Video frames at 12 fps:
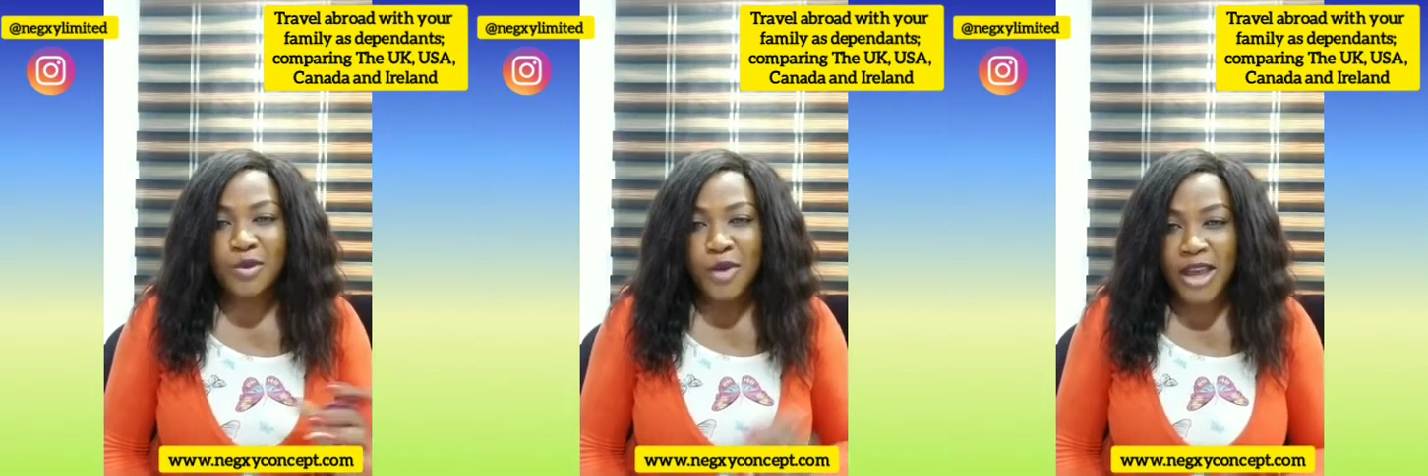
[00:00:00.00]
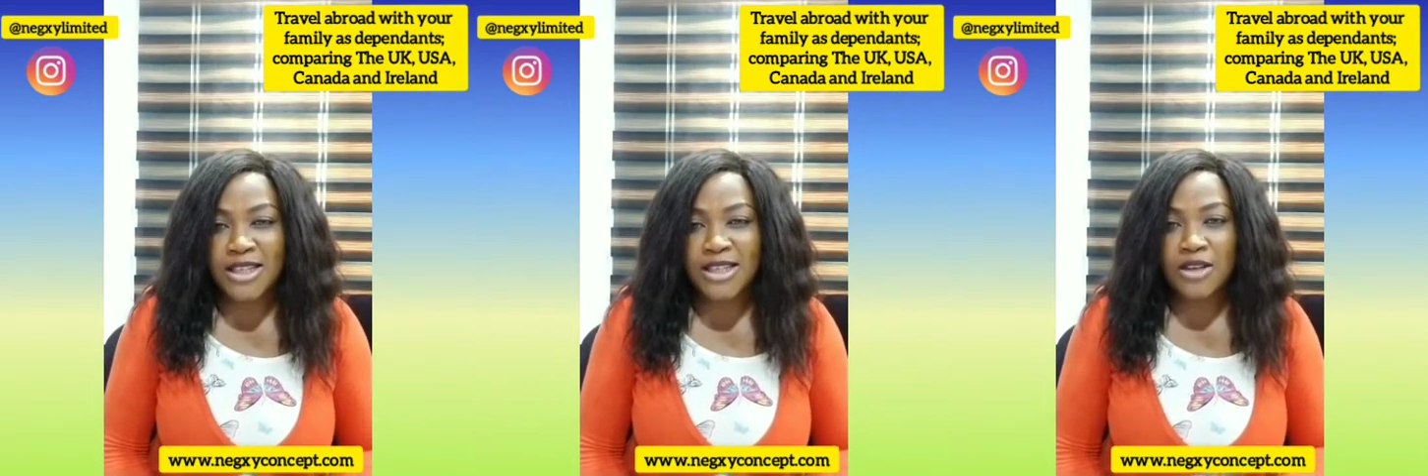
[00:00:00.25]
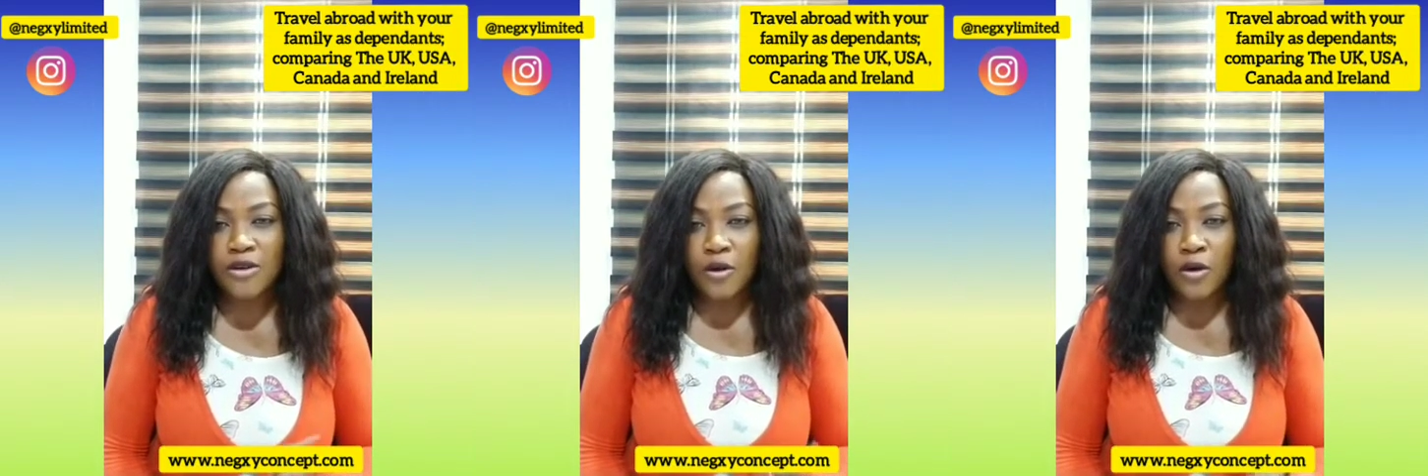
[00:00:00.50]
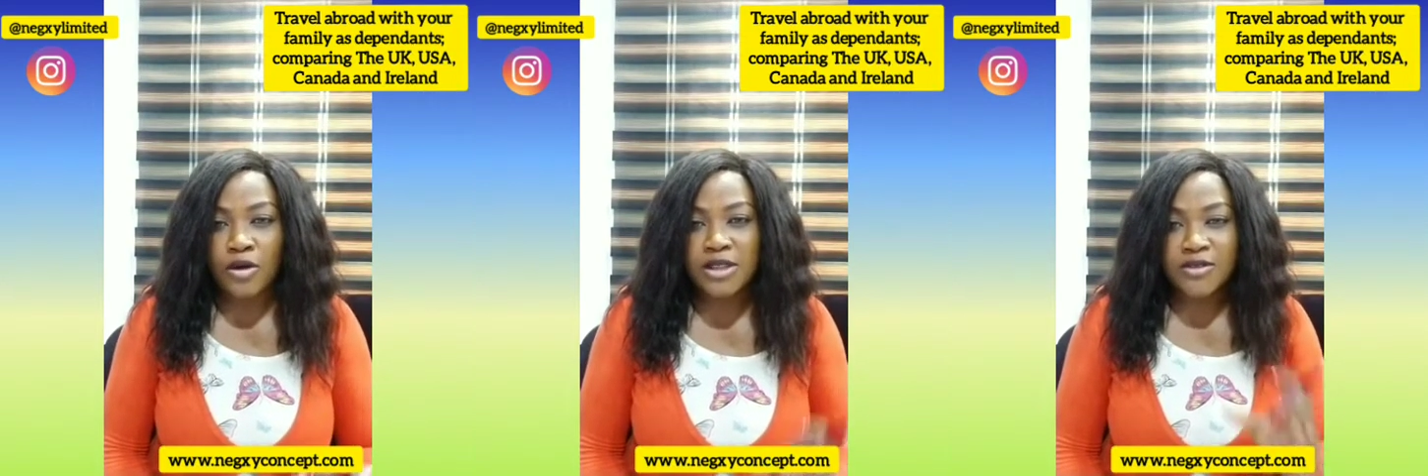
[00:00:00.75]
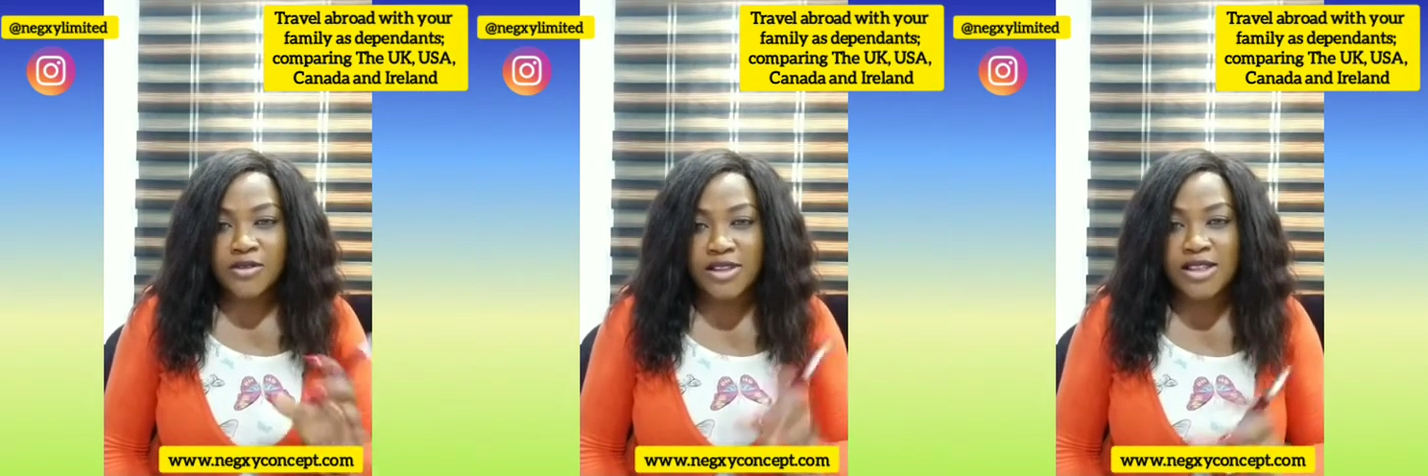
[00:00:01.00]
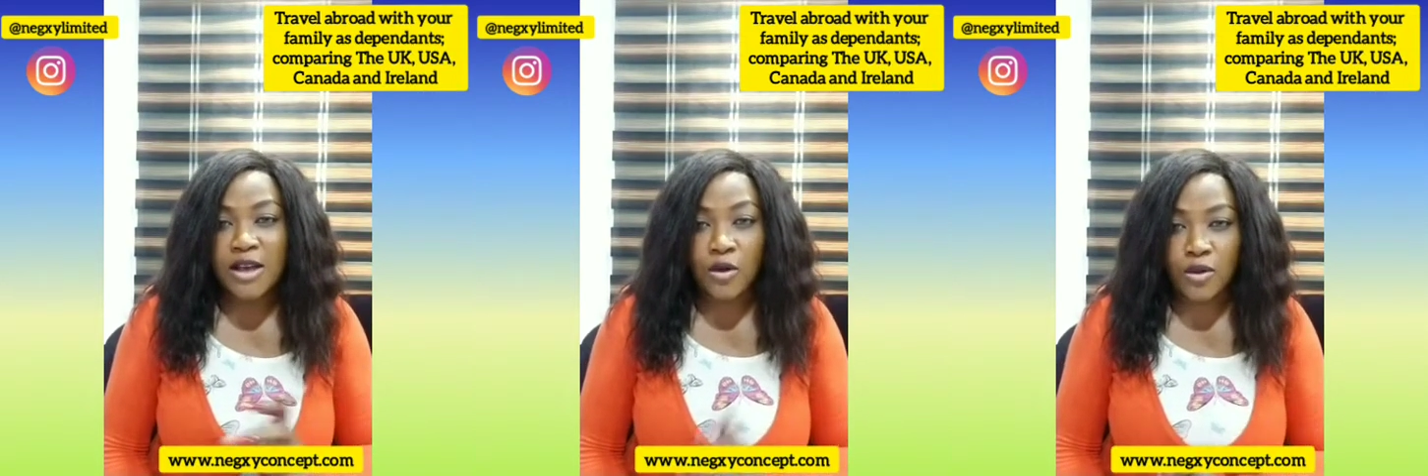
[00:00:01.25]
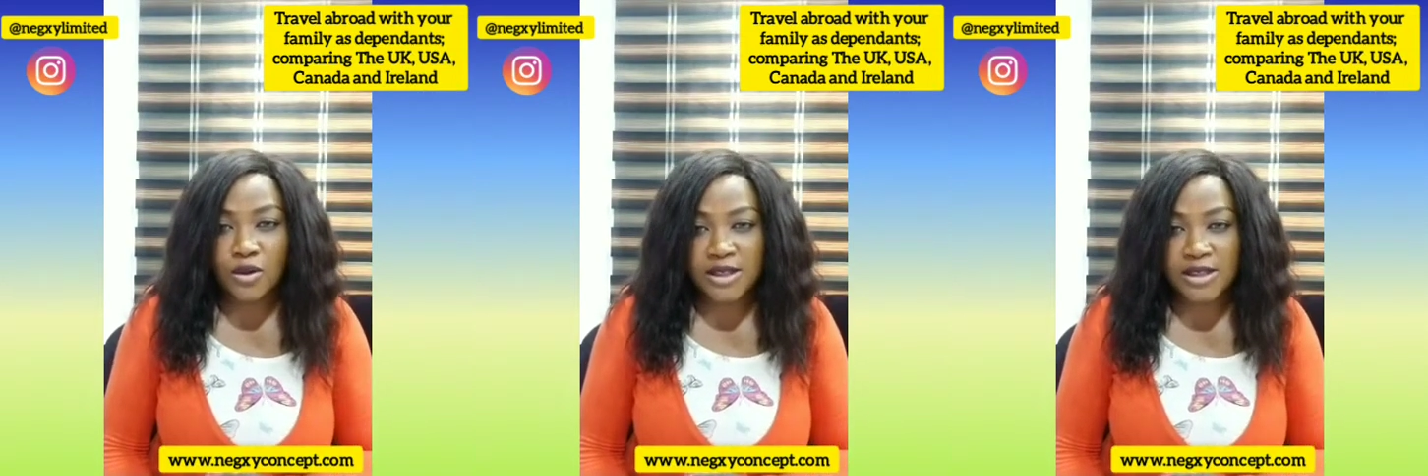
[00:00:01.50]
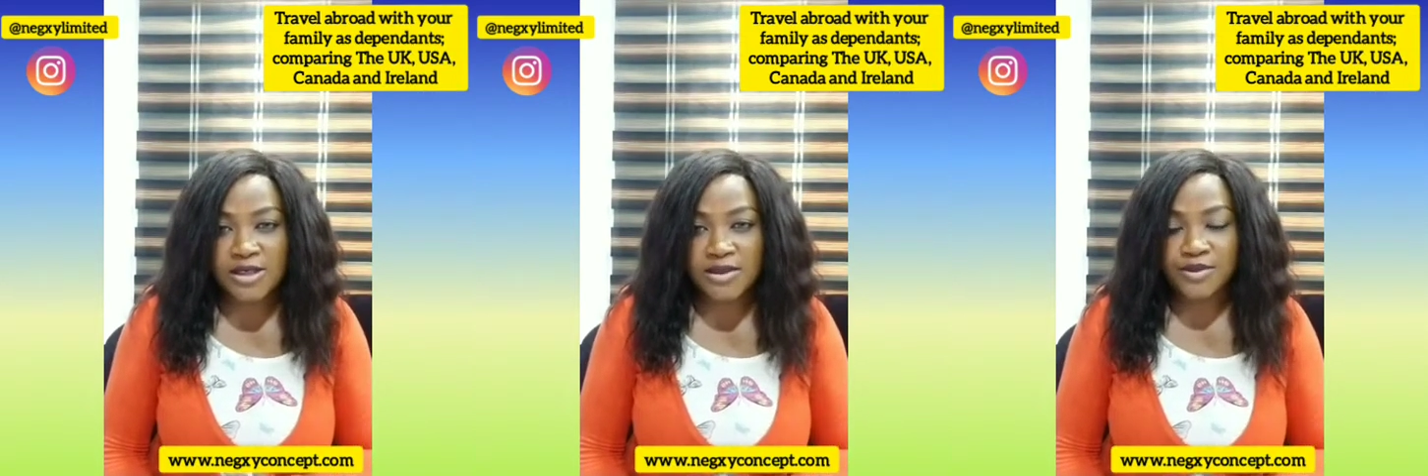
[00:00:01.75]
depending on the visa
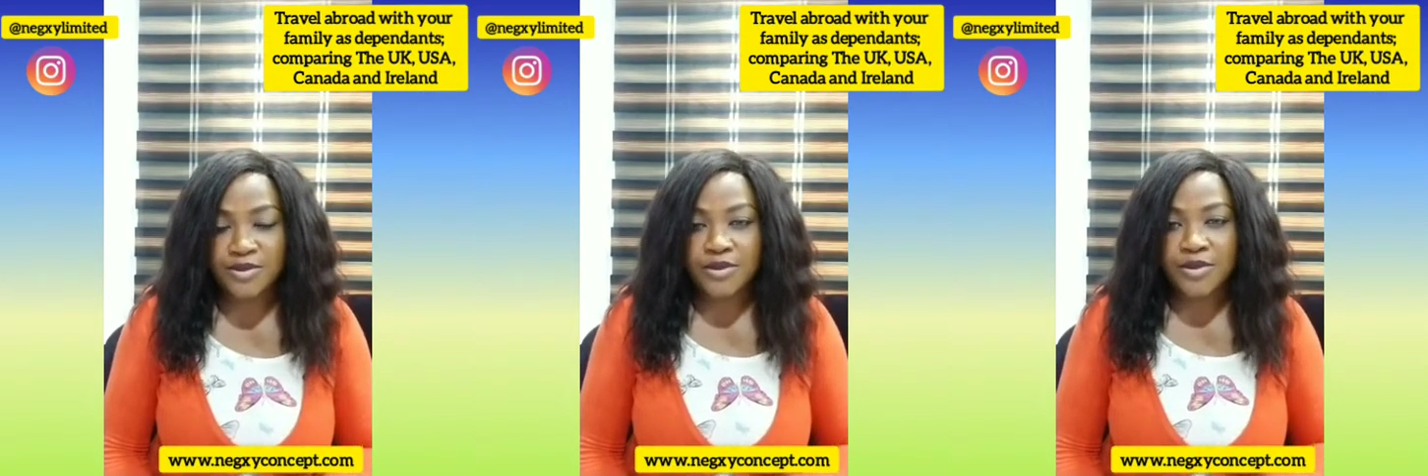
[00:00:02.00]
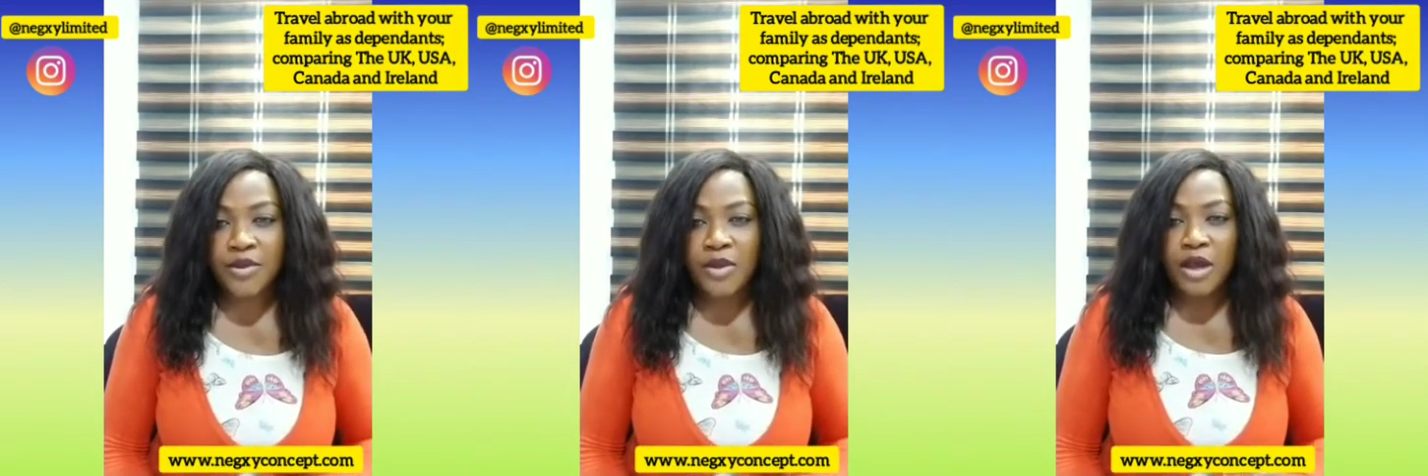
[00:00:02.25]
holders.